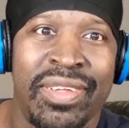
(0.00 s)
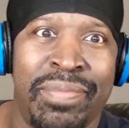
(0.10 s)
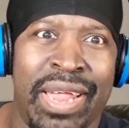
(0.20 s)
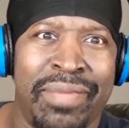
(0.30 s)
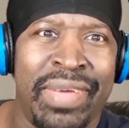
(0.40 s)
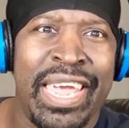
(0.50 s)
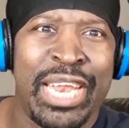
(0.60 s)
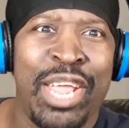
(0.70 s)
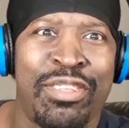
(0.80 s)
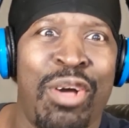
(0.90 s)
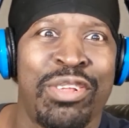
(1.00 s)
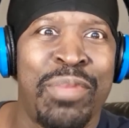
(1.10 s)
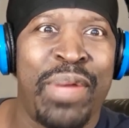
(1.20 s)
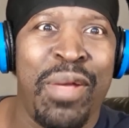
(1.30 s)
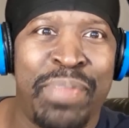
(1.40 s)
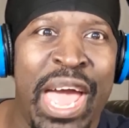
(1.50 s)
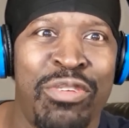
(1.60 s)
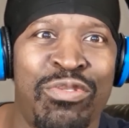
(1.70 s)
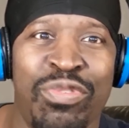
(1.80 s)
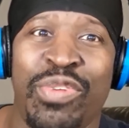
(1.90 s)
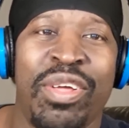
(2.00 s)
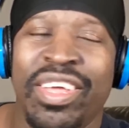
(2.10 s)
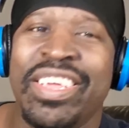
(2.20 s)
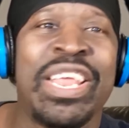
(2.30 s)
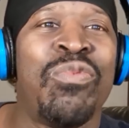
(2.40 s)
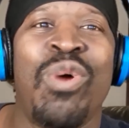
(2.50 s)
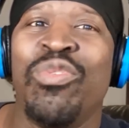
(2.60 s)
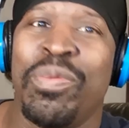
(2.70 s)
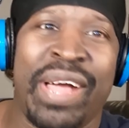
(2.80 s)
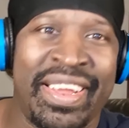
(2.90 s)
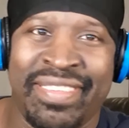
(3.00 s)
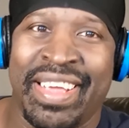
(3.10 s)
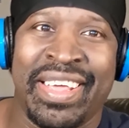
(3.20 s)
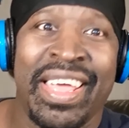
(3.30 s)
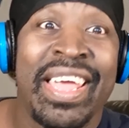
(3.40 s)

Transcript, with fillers: Be like, man, they talking about battle truth on. You didn't want nobody to say that.